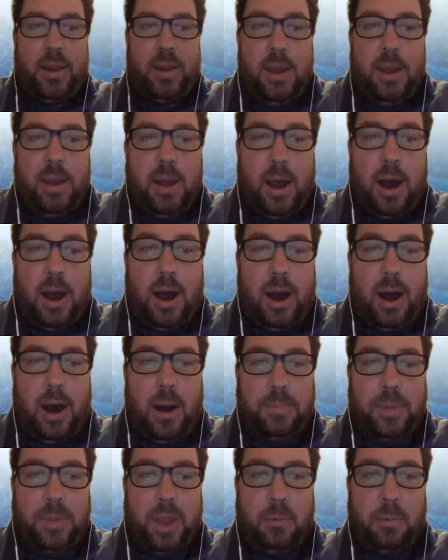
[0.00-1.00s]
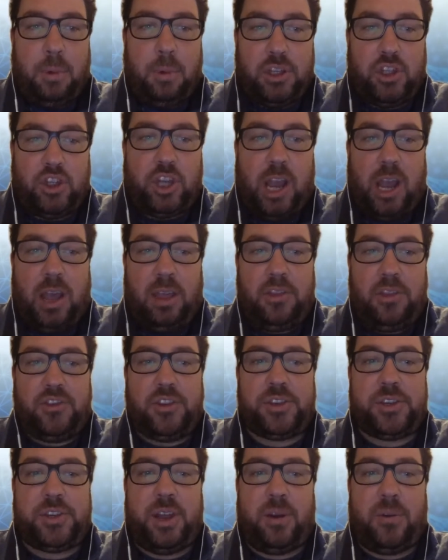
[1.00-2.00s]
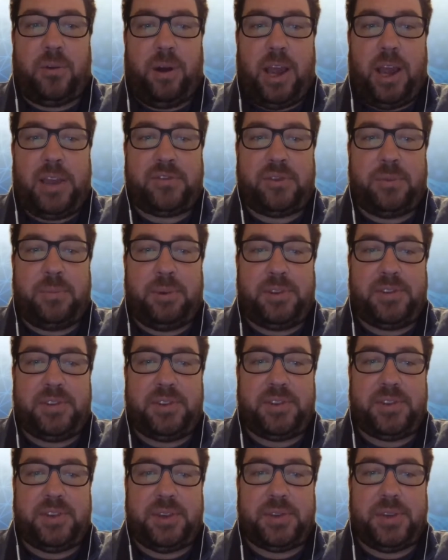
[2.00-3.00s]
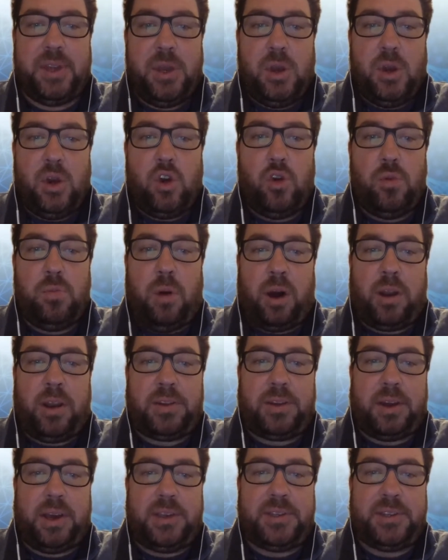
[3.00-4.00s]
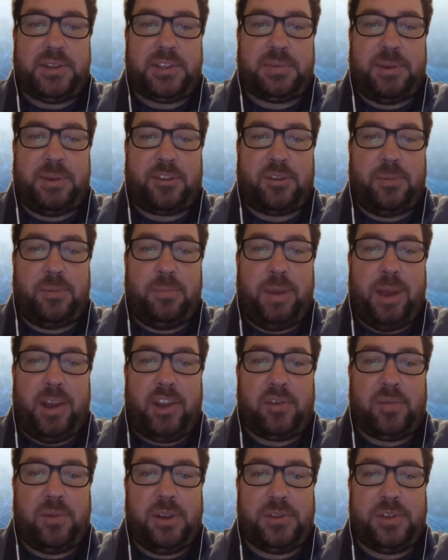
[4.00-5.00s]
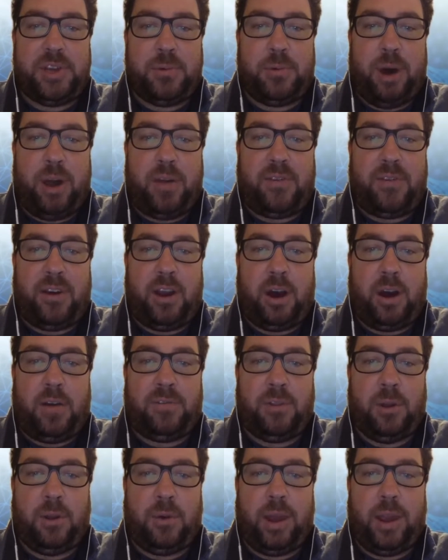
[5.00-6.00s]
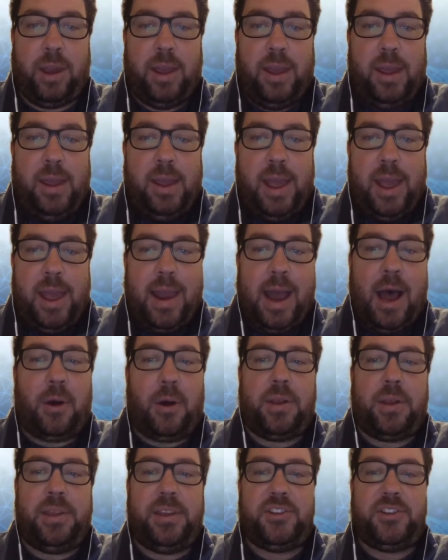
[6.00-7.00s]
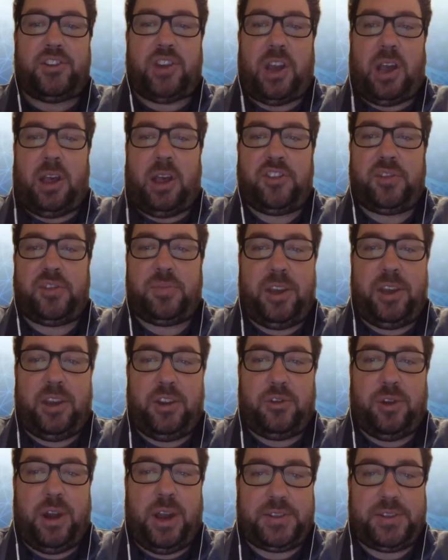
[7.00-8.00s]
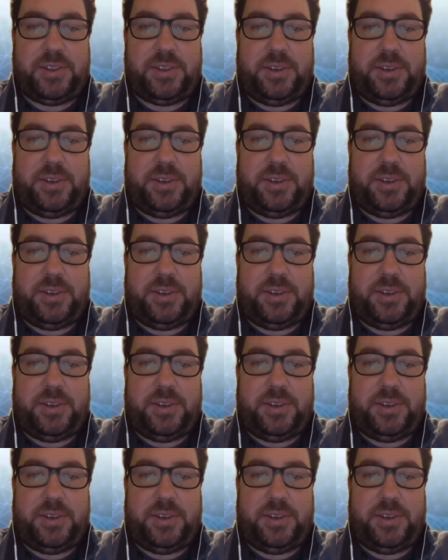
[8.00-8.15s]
What challenges can arise for businesses who monetize their spectrum management using Wi-Fi offloading, and how can these challenges be addressed?